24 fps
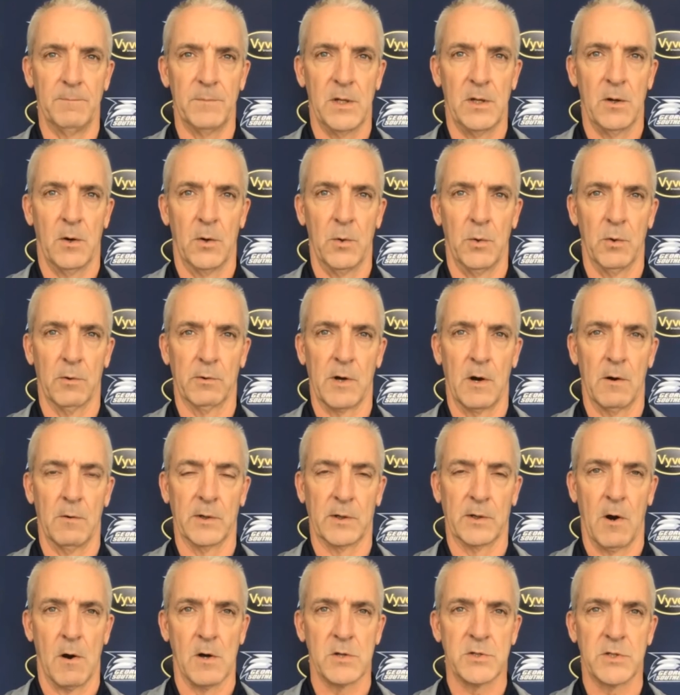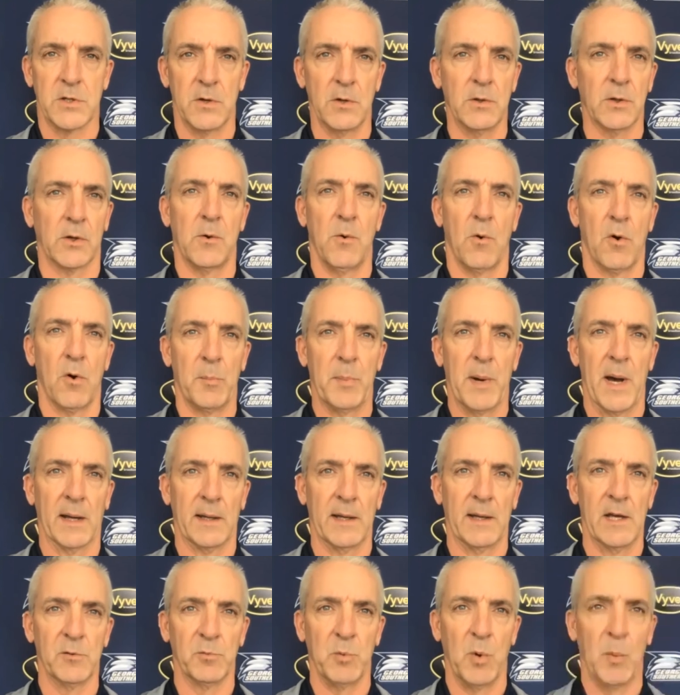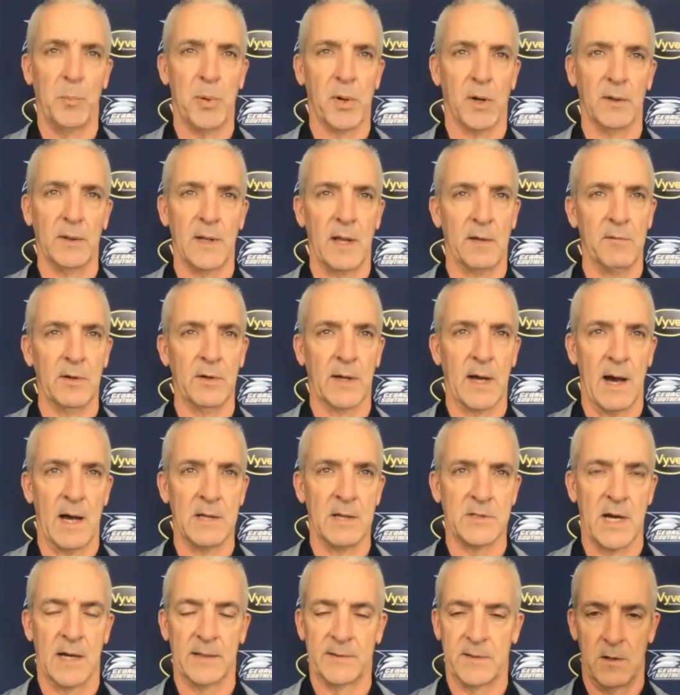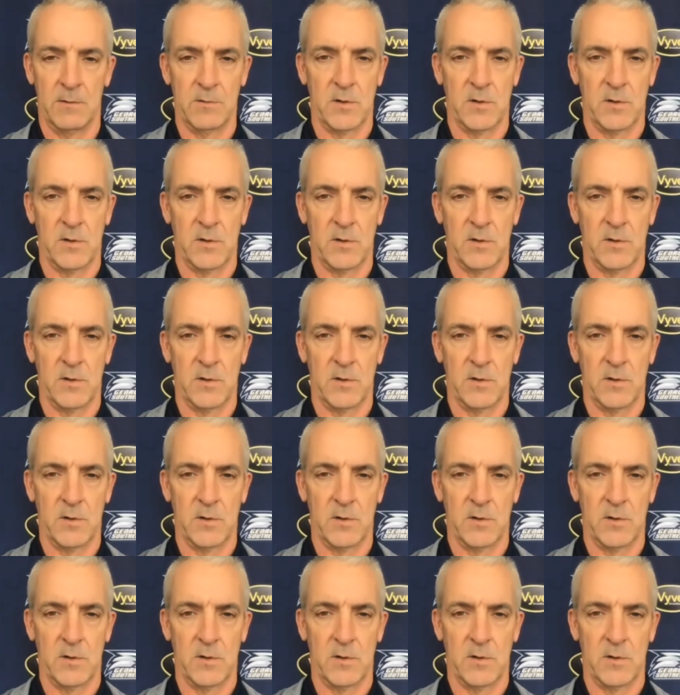you know, who regardless of who the quarterback is, we'll put 11 guys out there